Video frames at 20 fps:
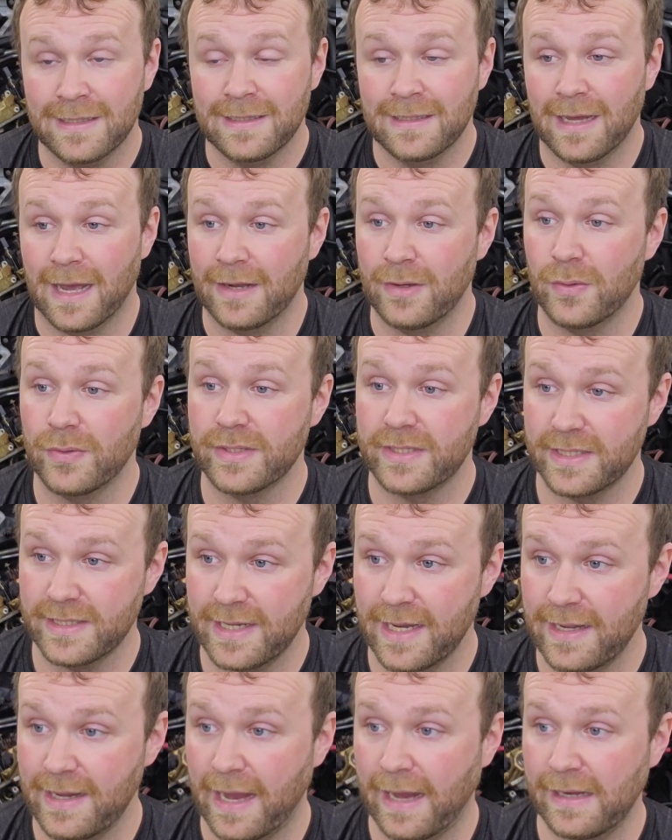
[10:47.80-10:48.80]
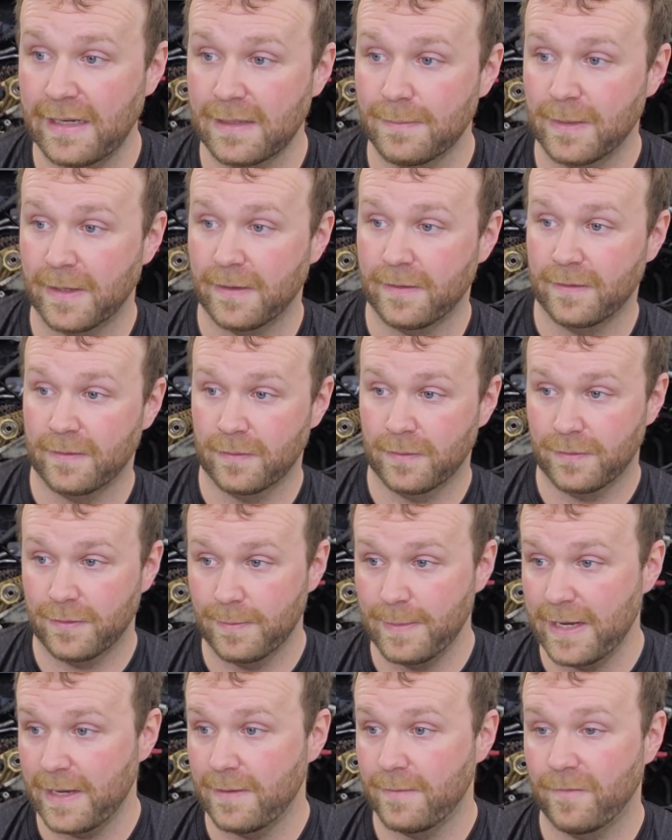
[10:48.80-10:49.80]
I know this is Canadian, but they're
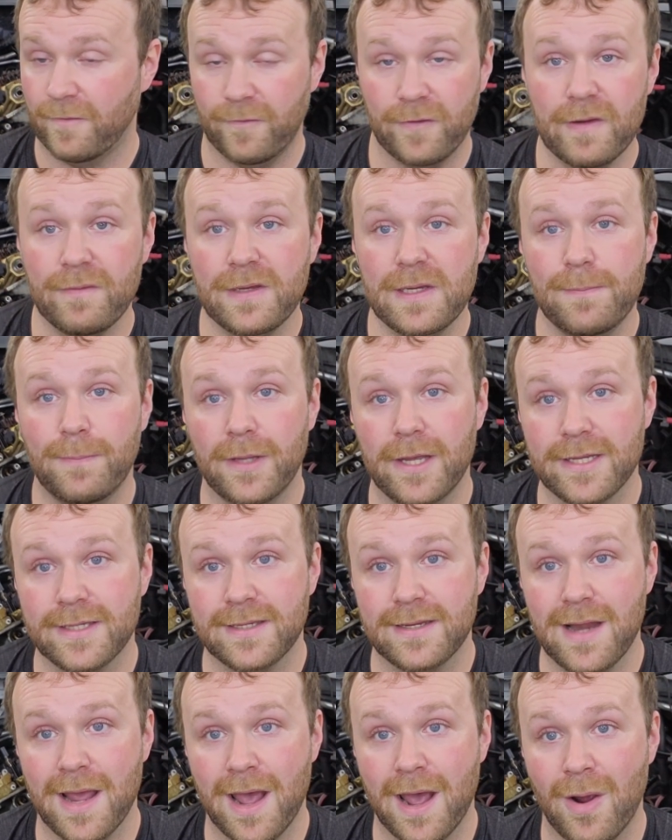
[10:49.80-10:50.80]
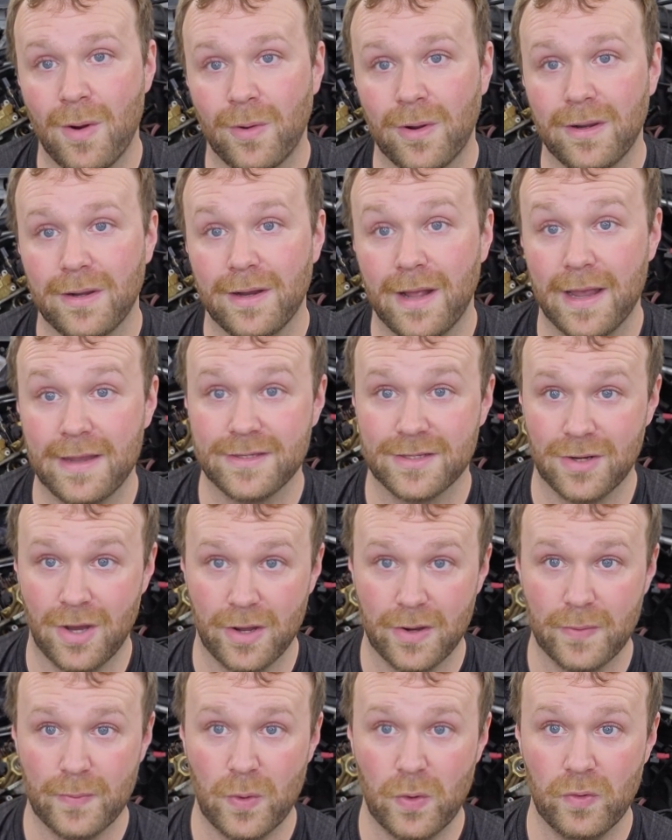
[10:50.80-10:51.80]
making 50 plus an hour as an
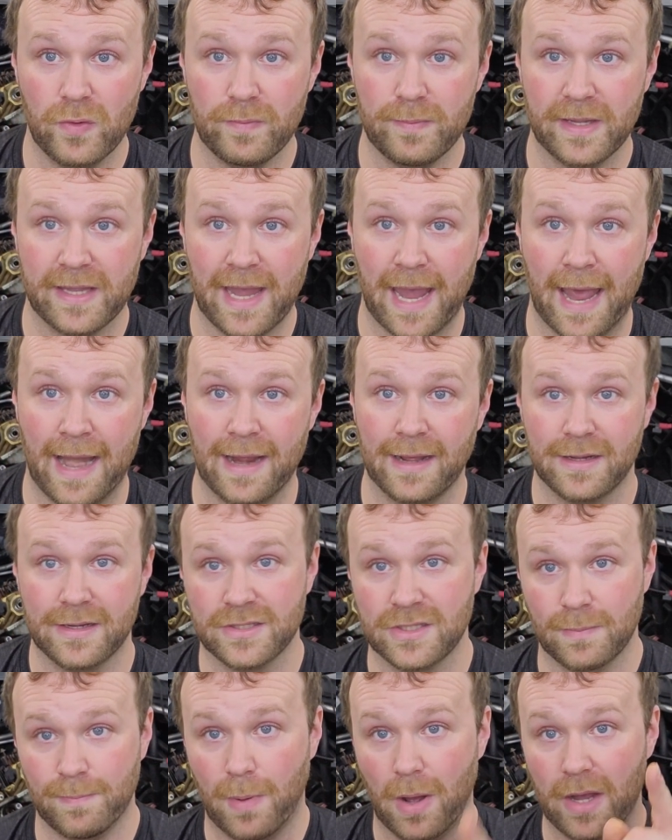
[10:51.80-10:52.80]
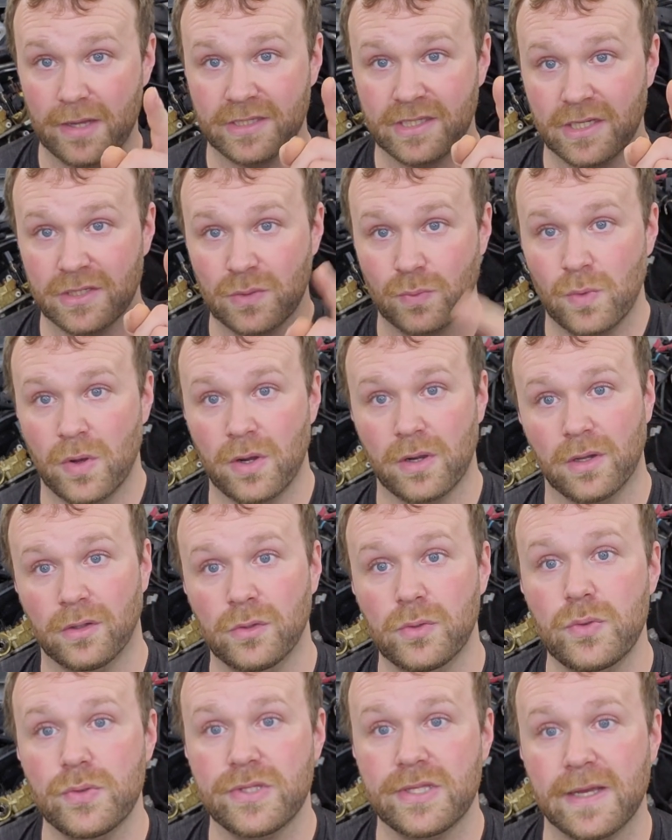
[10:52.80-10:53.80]
automotive mechanic because their boss doesn't want to
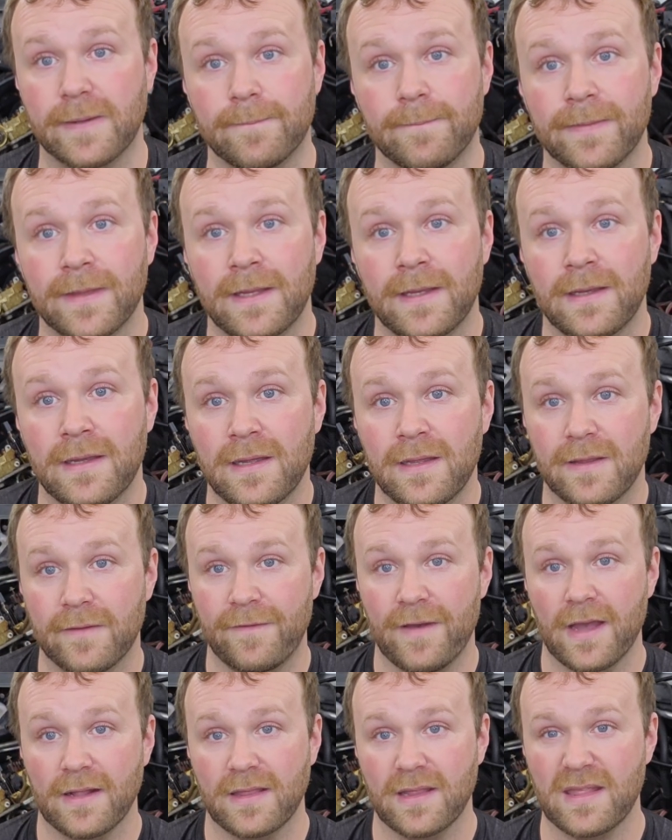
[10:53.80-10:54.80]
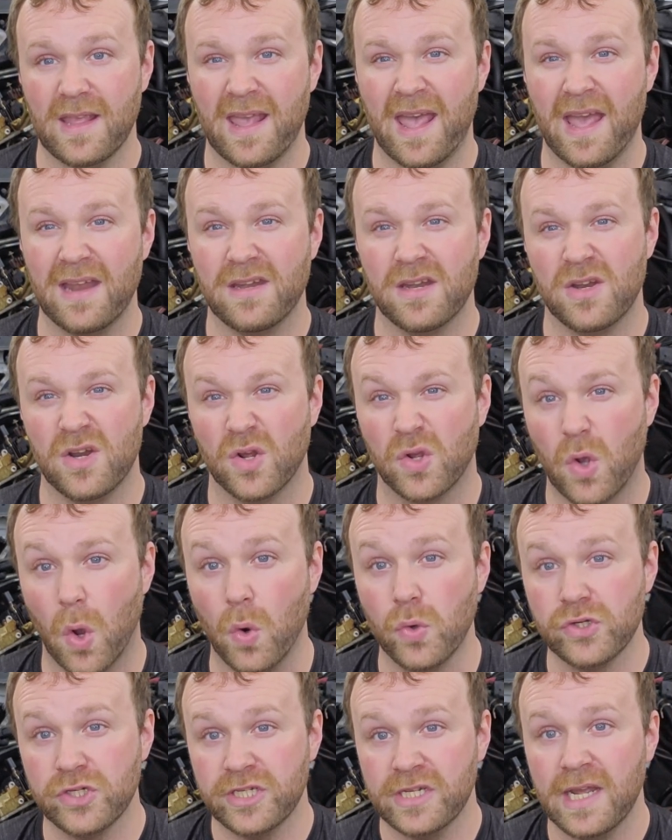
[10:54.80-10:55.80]
lose them. The fact that they had to
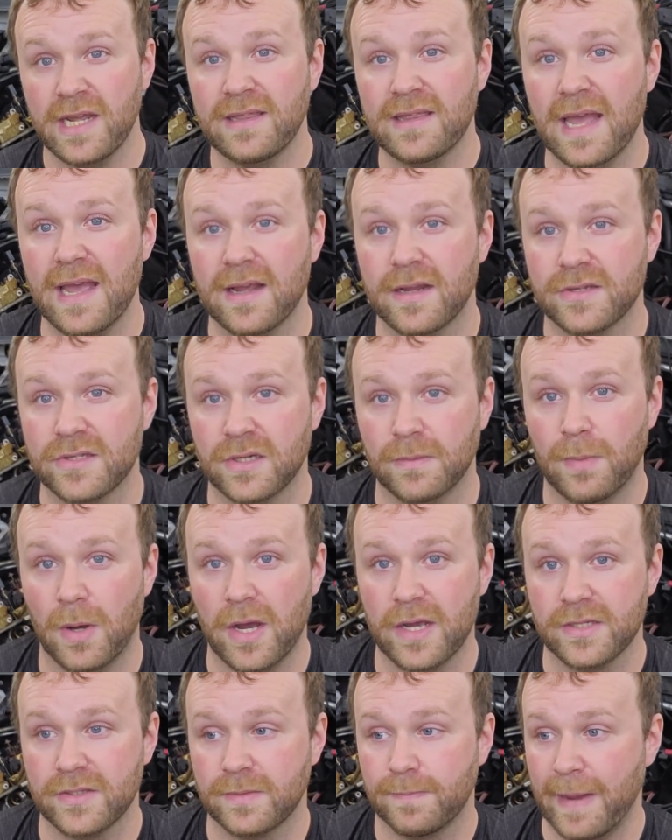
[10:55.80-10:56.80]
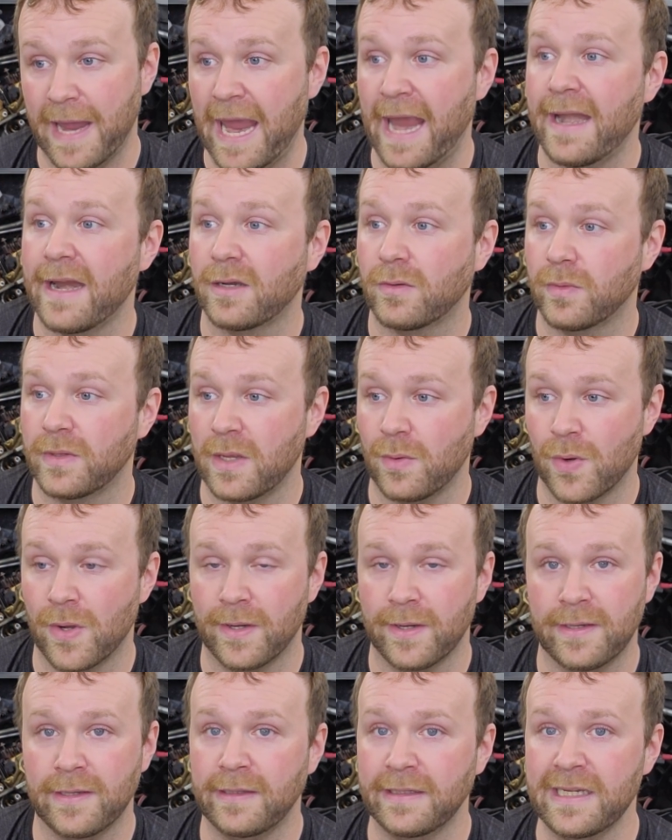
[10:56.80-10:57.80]
negotiate that because their boss panicked when they
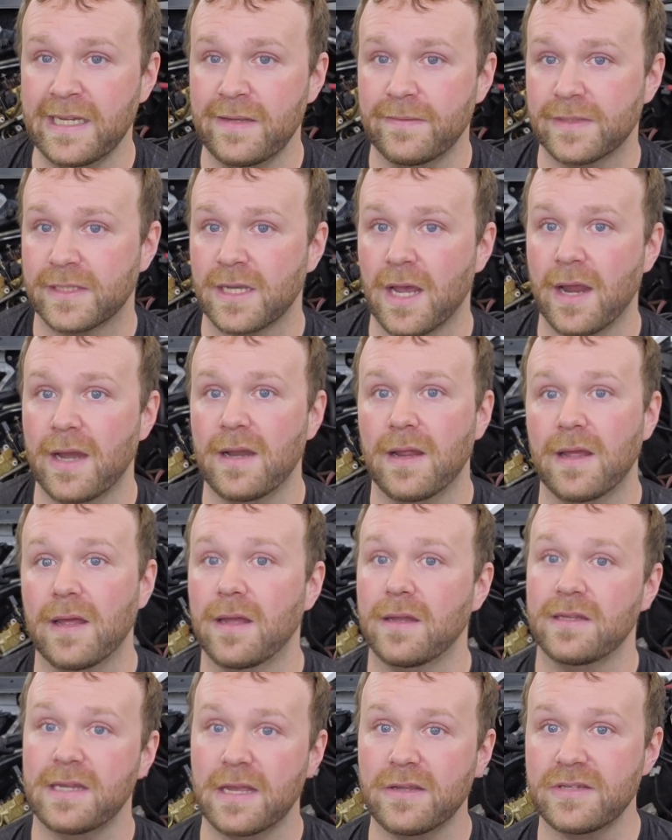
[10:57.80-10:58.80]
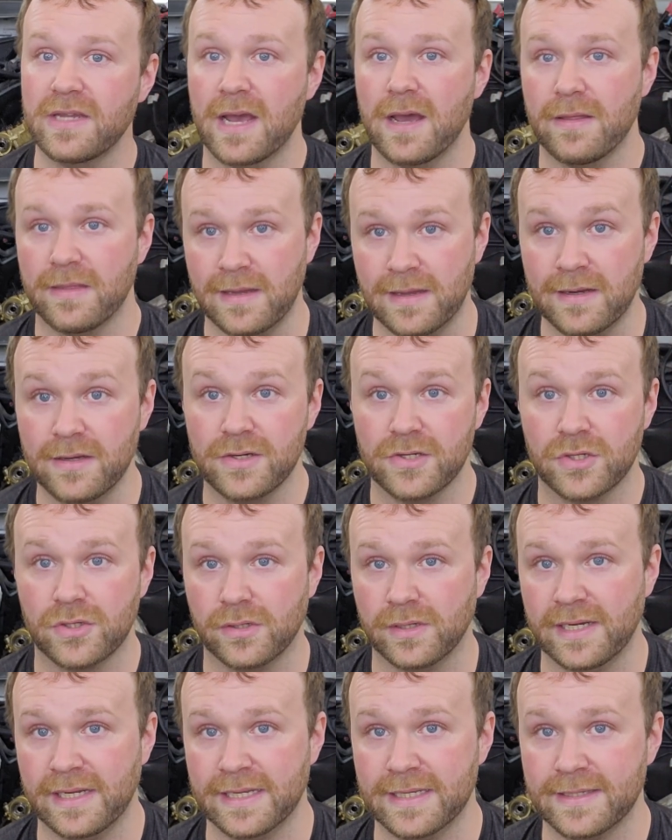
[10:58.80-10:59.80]
wanted to leave is kind of tells you how the
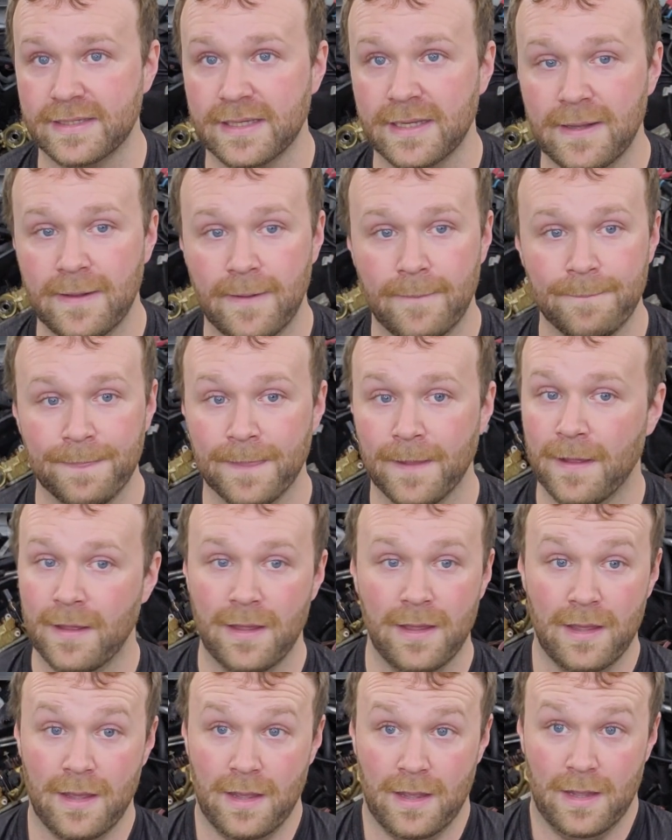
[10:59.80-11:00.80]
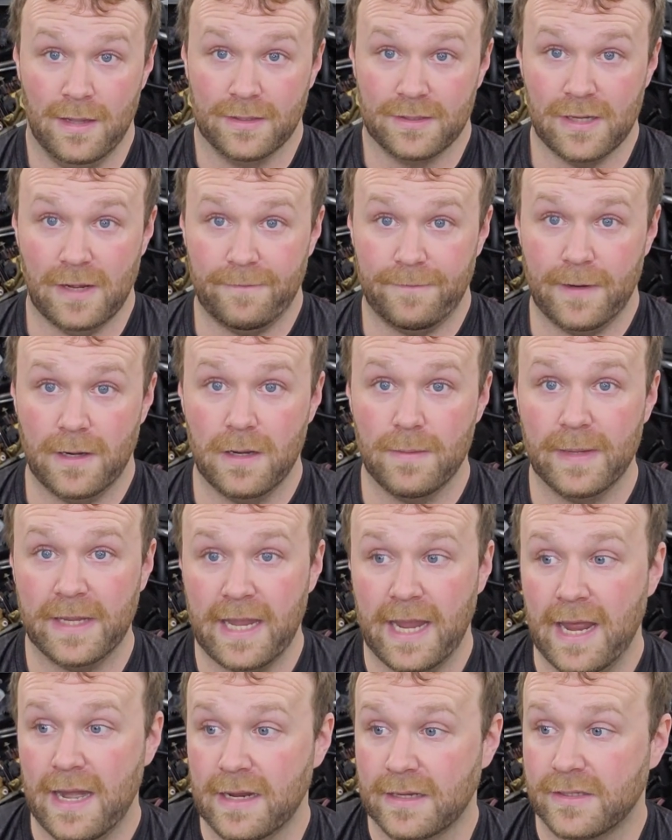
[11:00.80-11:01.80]
industry is. It's not fair to
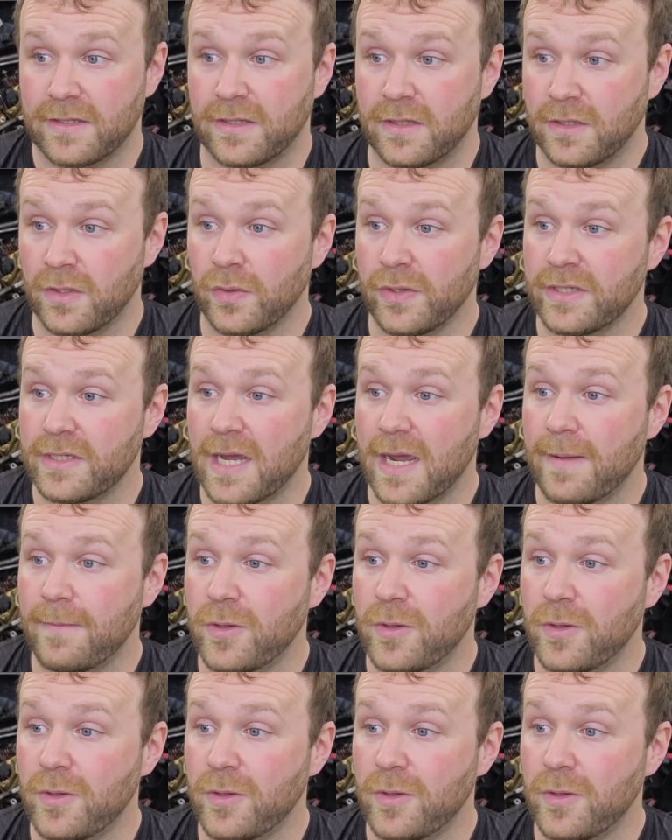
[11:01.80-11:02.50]
mechanics. The only time